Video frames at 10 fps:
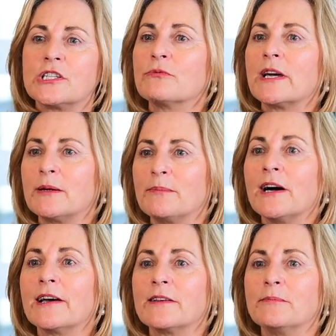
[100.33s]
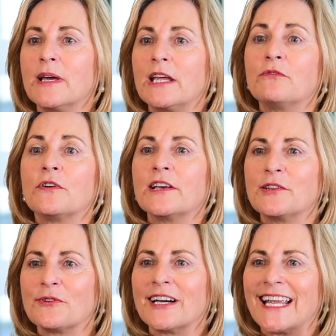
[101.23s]
to run it by them and
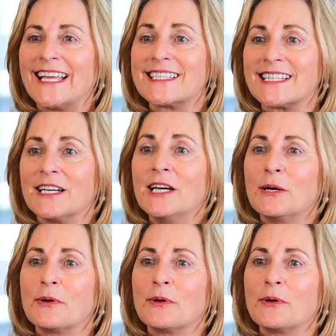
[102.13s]
find the right answer,